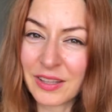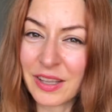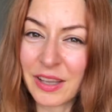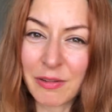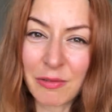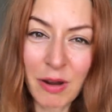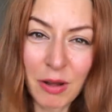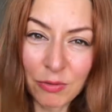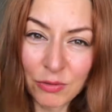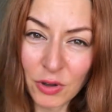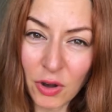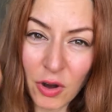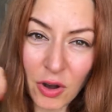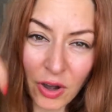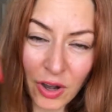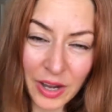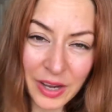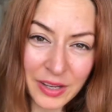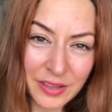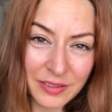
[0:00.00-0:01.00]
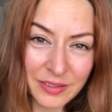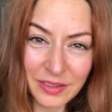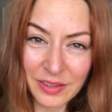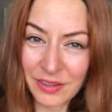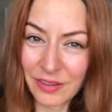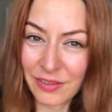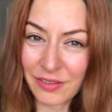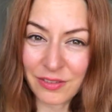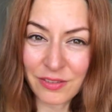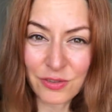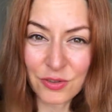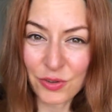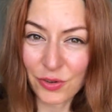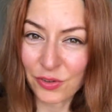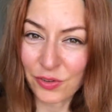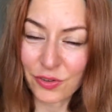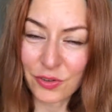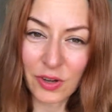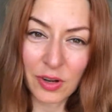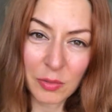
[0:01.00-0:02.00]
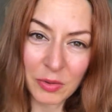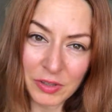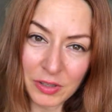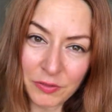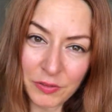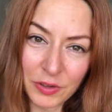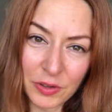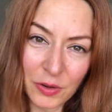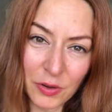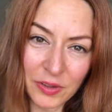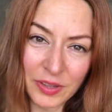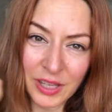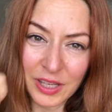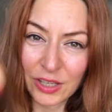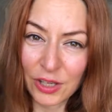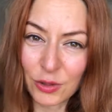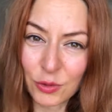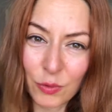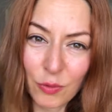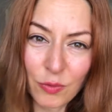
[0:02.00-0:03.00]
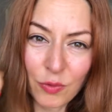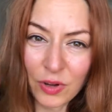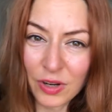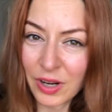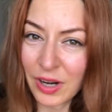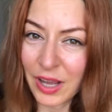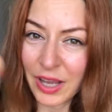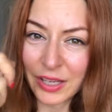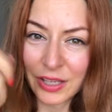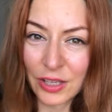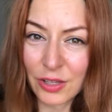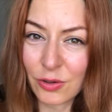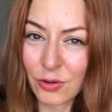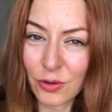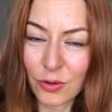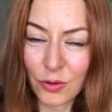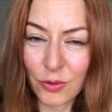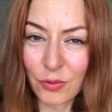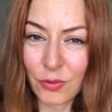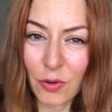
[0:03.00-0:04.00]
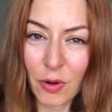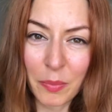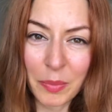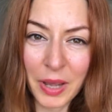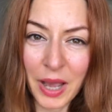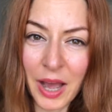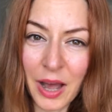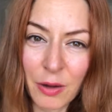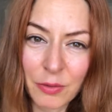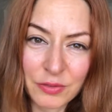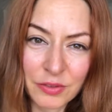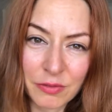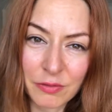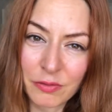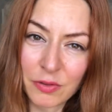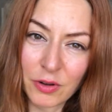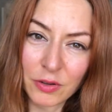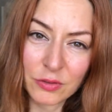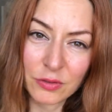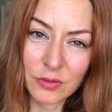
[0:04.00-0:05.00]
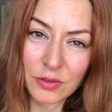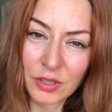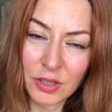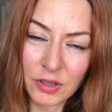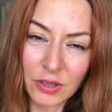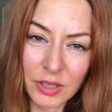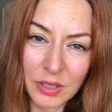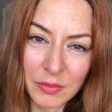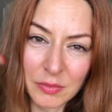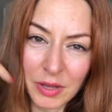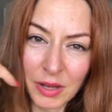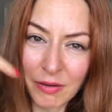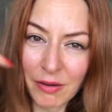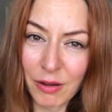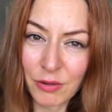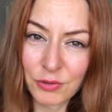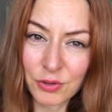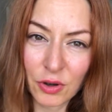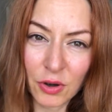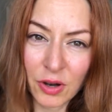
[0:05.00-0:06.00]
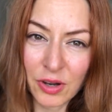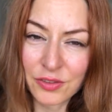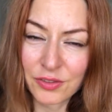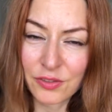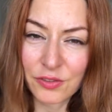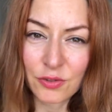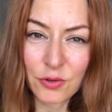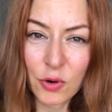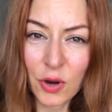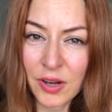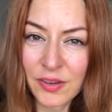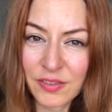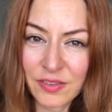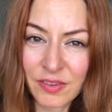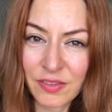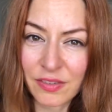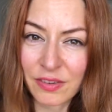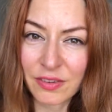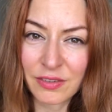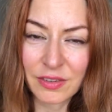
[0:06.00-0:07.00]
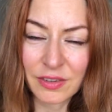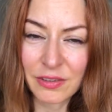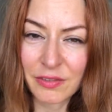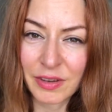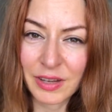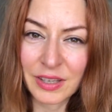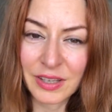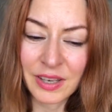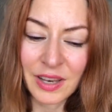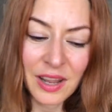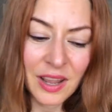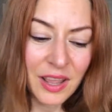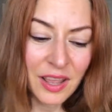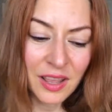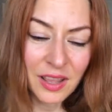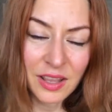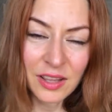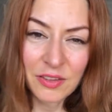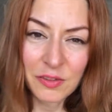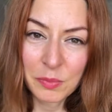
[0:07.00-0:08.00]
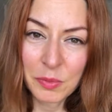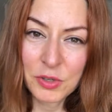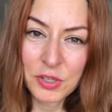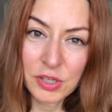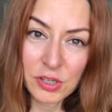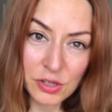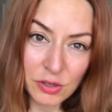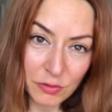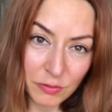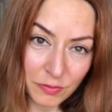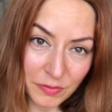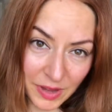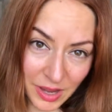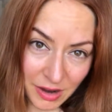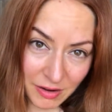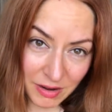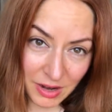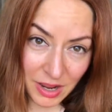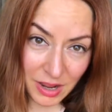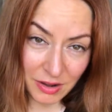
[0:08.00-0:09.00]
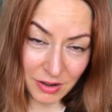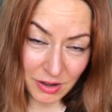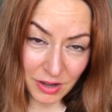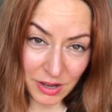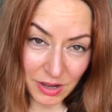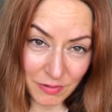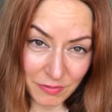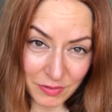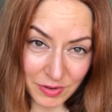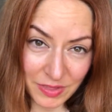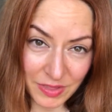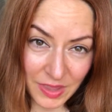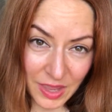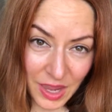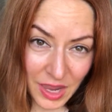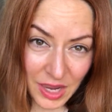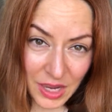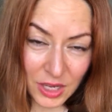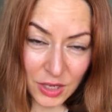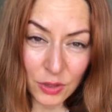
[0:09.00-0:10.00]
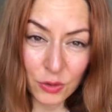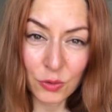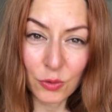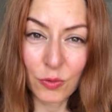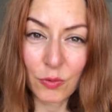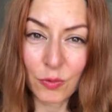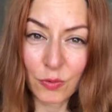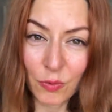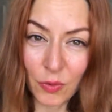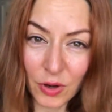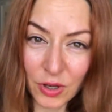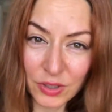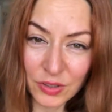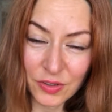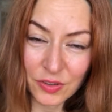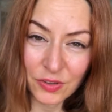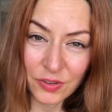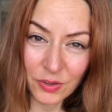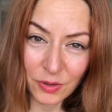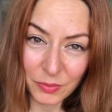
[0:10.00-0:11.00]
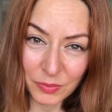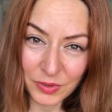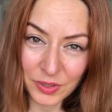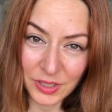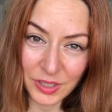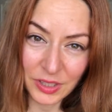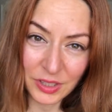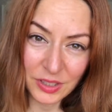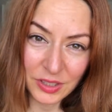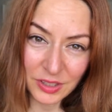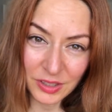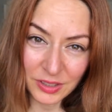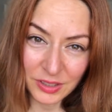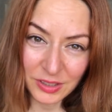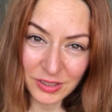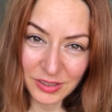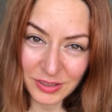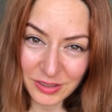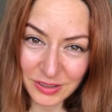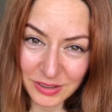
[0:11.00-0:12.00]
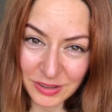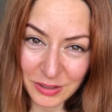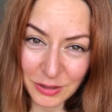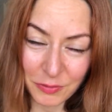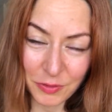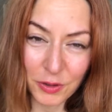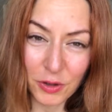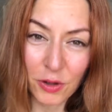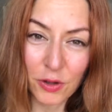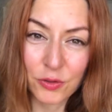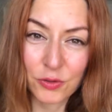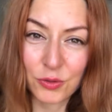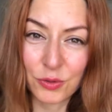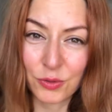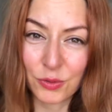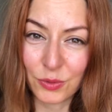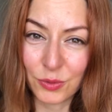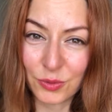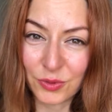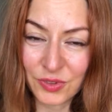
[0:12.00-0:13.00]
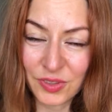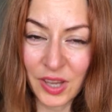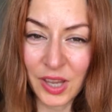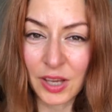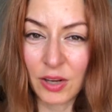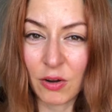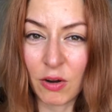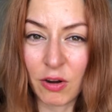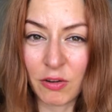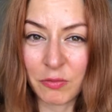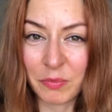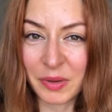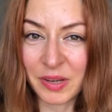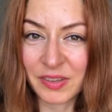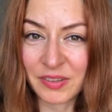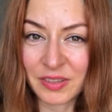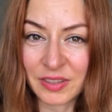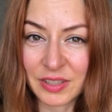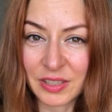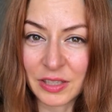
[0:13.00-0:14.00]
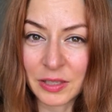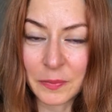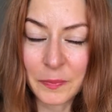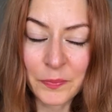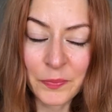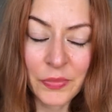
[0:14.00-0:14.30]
around the eyes is just gonna be difficult, and you don't want to, like, rub it out in front, in around your eyes. It's quite sensitive, and especially you wear it every day, you don't want something difficult to take off basically.